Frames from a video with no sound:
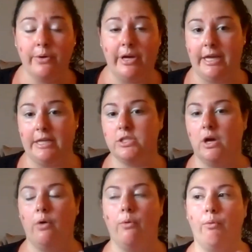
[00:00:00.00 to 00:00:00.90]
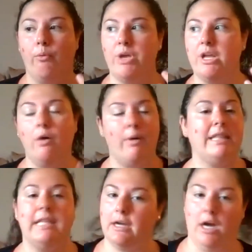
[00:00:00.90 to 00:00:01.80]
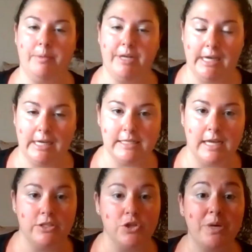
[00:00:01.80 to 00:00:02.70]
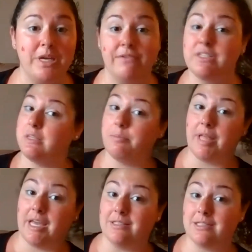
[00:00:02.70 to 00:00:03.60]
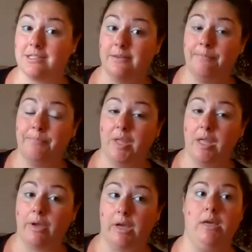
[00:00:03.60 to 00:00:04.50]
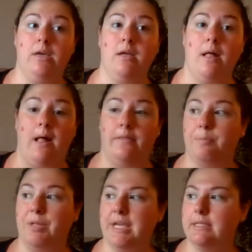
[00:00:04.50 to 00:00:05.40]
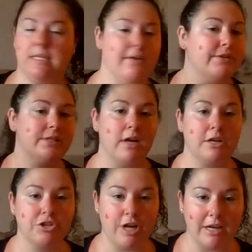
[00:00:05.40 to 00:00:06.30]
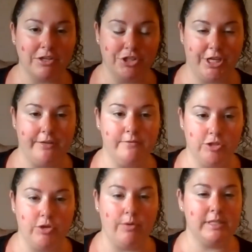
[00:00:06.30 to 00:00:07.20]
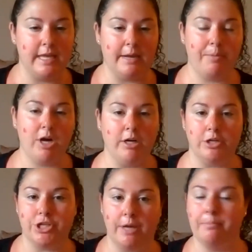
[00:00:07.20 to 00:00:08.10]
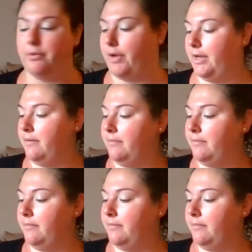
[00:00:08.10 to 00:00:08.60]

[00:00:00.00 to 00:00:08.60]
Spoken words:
Okay, so we don't want that carbon dioxide, so we give it to the plants. Okay, and the plants give us their extra oxygen. So it's like a partnership, okay?